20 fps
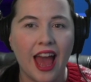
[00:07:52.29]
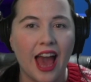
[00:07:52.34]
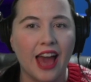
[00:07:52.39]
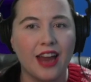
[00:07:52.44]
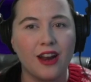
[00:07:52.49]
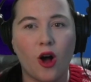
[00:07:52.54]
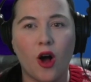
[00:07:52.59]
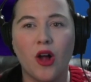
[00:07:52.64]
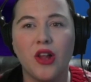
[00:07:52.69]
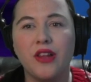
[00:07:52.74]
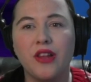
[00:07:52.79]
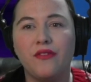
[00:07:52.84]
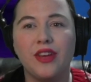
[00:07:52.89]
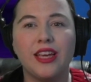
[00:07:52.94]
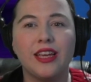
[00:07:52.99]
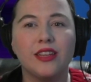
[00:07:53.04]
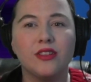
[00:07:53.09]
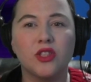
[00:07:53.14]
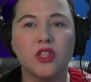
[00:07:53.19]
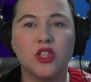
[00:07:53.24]
And all of
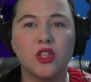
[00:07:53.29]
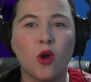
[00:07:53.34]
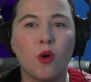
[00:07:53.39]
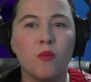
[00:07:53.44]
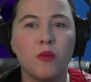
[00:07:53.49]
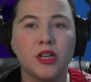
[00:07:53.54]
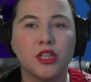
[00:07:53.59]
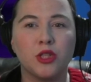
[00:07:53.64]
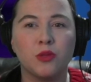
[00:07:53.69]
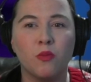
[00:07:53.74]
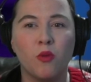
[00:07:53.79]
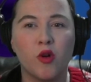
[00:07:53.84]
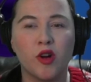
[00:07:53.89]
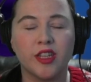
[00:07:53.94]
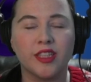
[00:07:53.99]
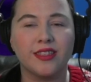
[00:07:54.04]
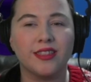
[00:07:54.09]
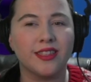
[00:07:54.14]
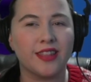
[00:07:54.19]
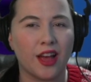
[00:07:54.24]
it is so much
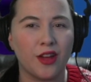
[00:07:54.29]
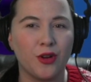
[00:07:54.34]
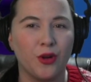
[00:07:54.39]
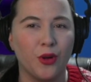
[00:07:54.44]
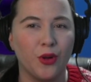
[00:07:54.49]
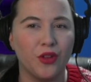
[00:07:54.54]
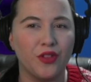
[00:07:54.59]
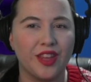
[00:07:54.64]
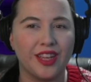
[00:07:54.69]
more subtle